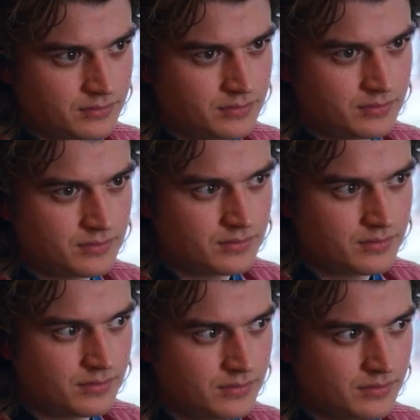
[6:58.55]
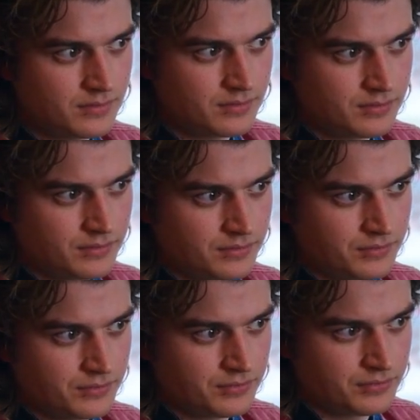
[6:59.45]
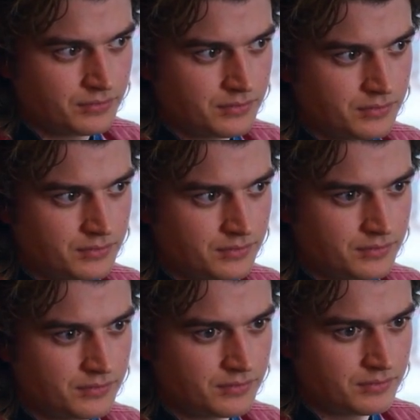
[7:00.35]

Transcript: (silent)